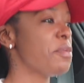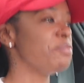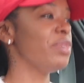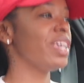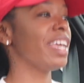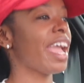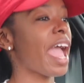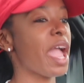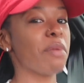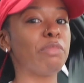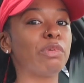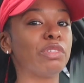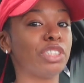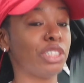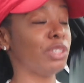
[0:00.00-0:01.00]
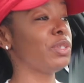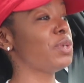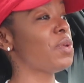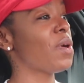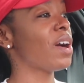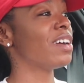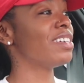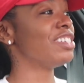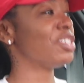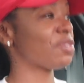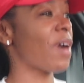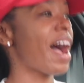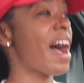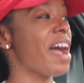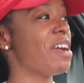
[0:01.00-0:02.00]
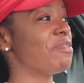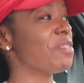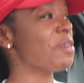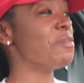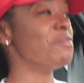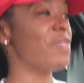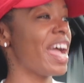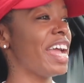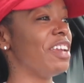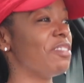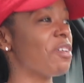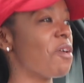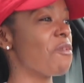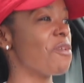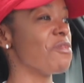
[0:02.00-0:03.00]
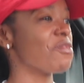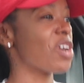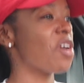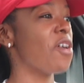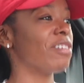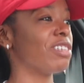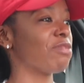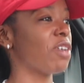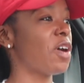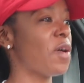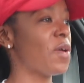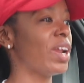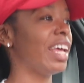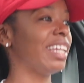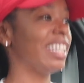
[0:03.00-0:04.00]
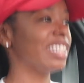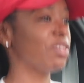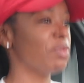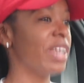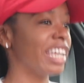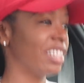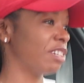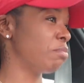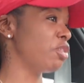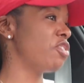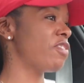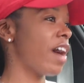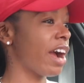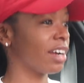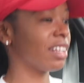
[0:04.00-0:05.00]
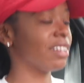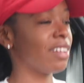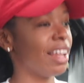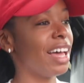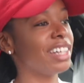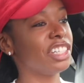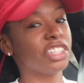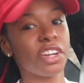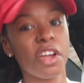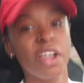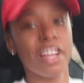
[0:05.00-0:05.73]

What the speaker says: being able to drive manual when we're on the road. At least we get to move our clutch